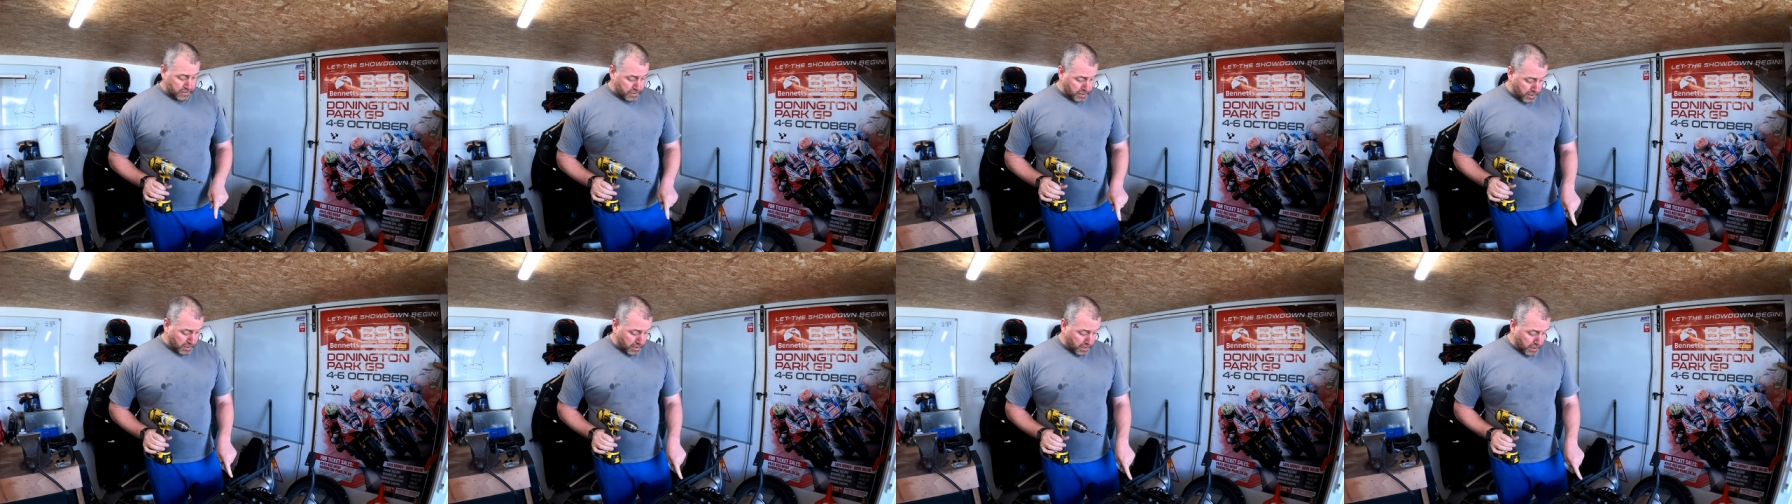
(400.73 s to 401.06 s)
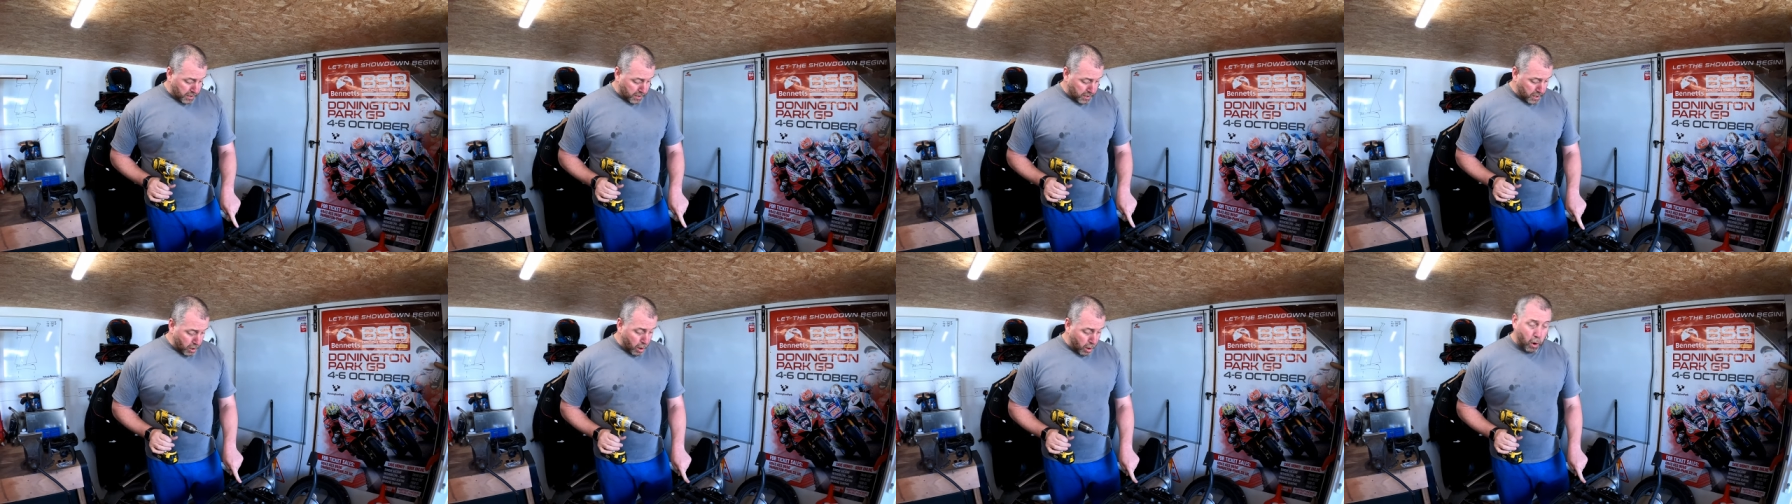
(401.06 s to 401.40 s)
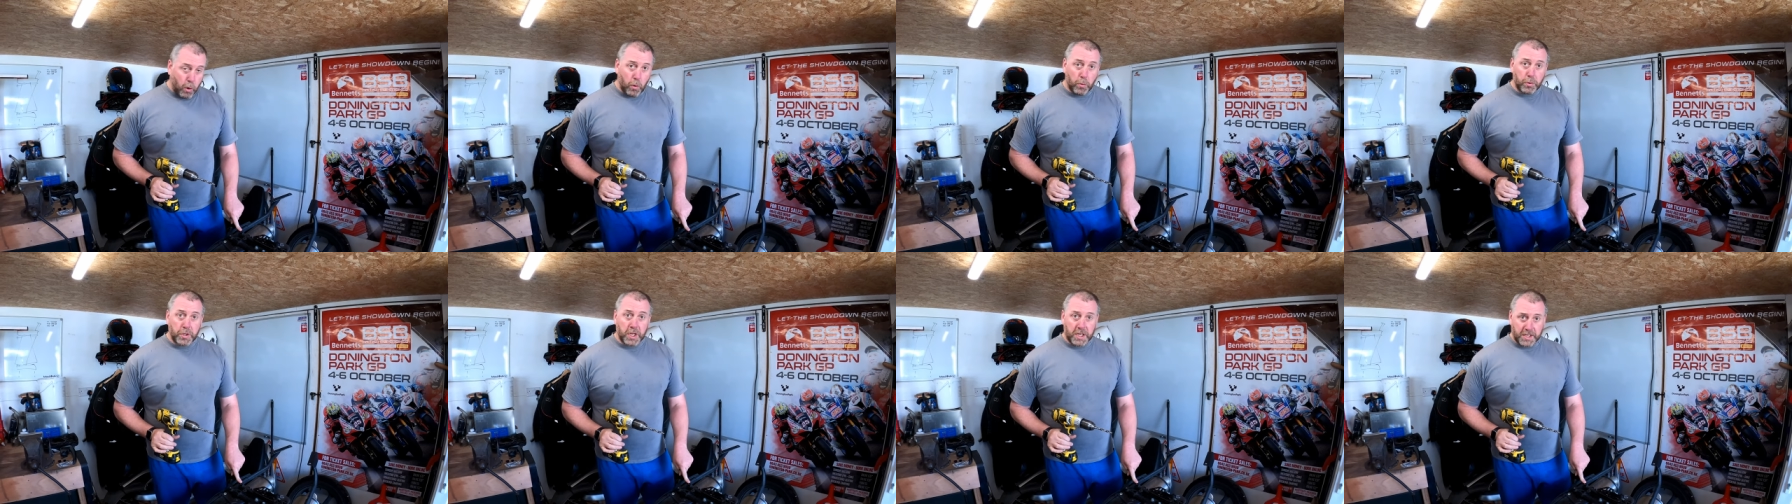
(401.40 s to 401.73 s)
the
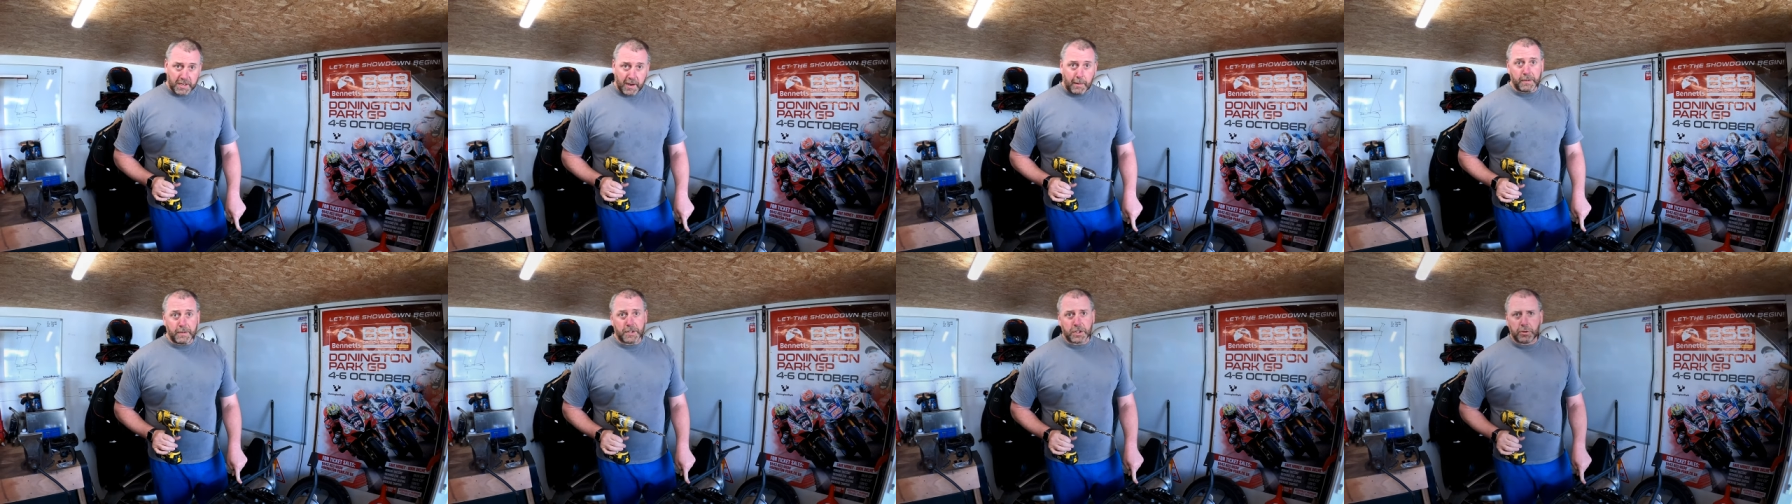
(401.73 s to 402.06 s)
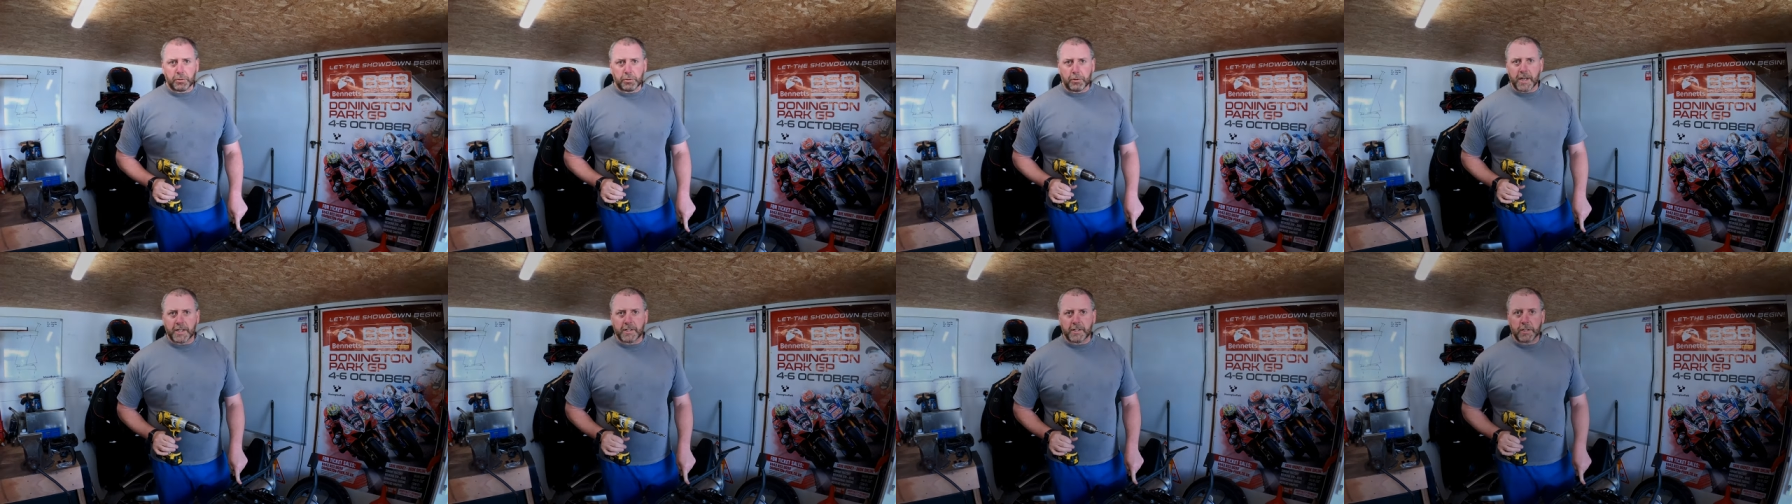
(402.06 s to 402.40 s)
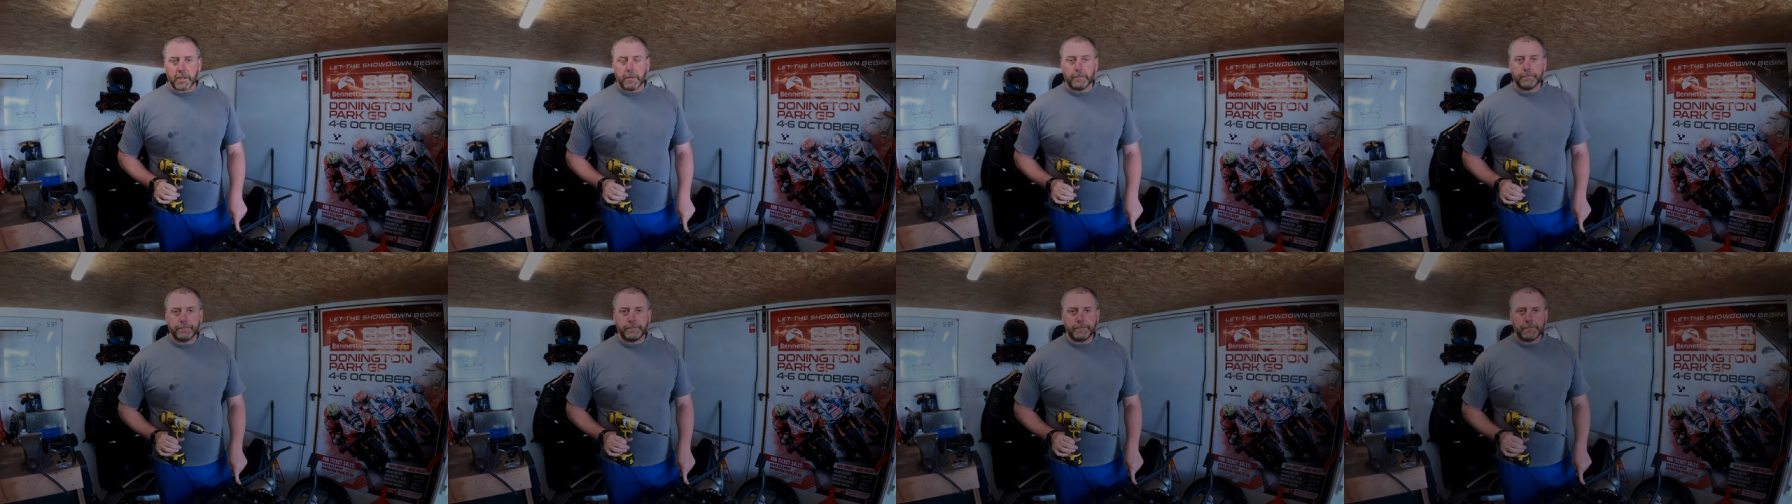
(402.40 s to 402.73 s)
old damaged
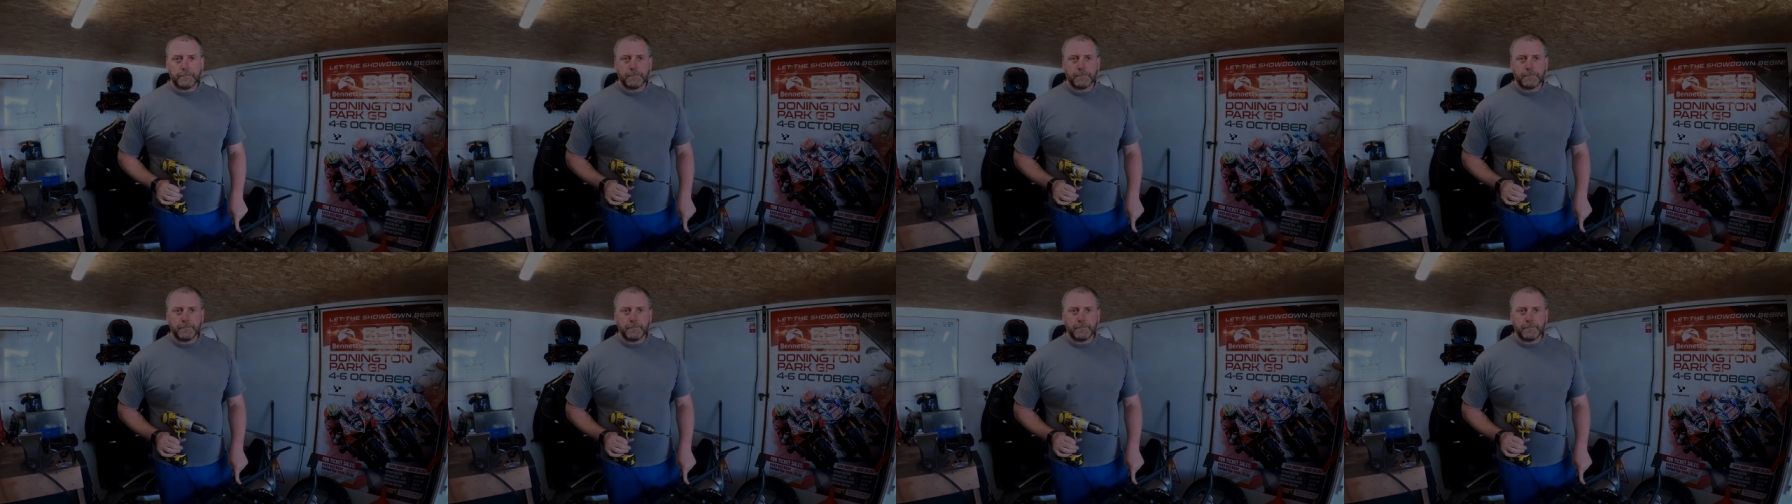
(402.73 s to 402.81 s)
threads.